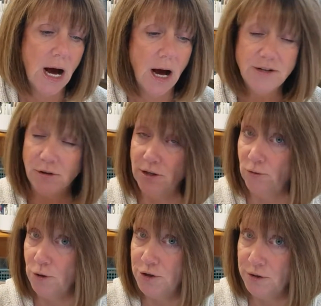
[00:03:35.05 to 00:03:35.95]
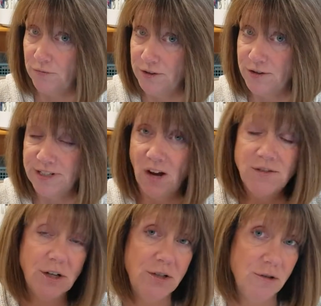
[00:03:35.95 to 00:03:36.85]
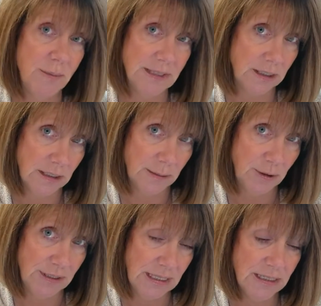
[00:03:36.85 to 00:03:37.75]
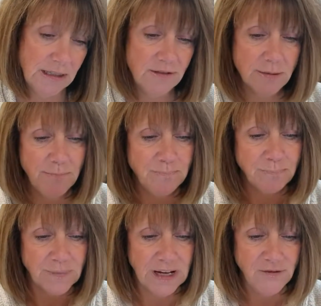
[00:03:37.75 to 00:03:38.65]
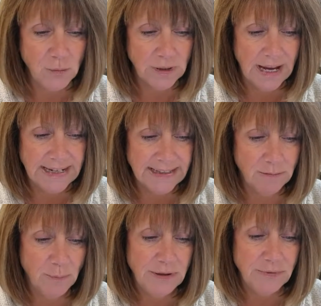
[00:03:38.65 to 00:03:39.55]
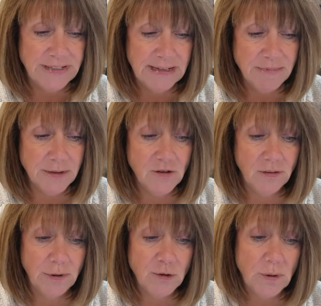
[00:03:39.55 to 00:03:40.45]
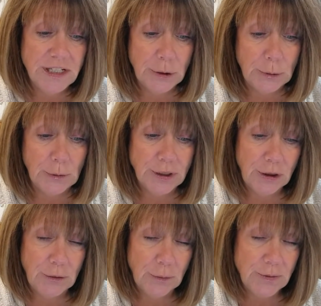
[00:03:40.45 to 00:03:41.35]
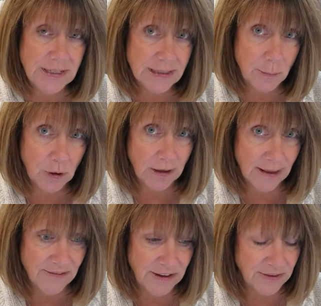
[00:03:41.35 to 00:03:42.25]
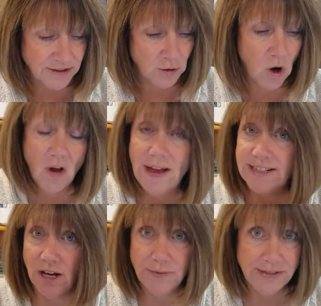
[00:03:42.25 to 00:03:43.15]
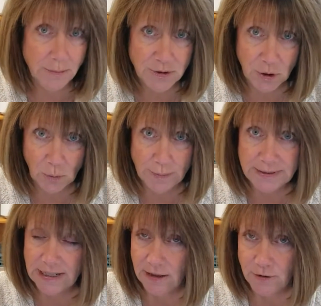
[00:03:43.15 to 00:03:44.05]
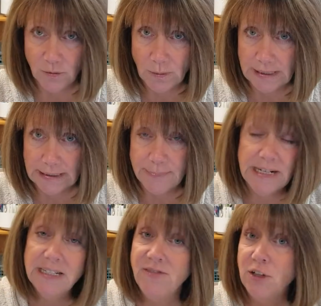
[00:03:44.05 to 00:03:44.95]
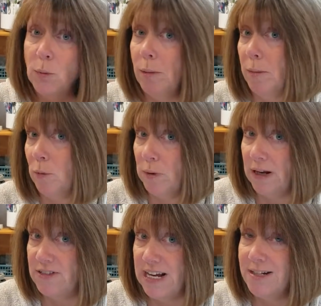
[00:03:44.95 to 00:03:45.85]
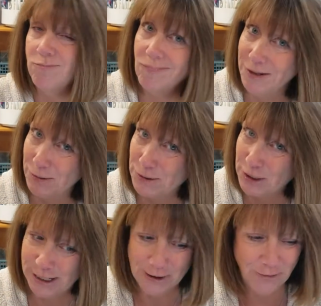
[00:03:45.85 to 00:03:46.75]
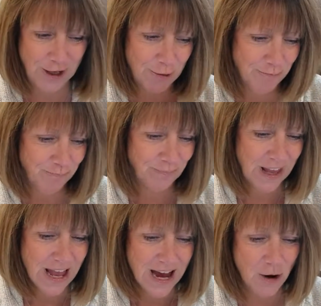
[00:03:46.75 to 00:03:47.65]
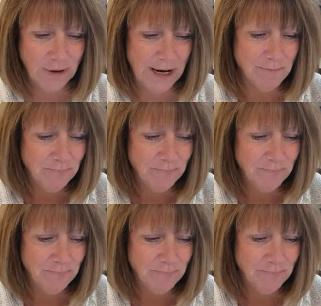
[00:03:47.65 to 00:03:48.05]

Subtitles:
You can, of course, use them for yourself. You can use them as customer incentives if you would like, and they will be redeemed November 23rd through December 11th. So all that's on the demonstrator website under the weekly updates. If you don't remember what I've said, you can check it out there. Okay.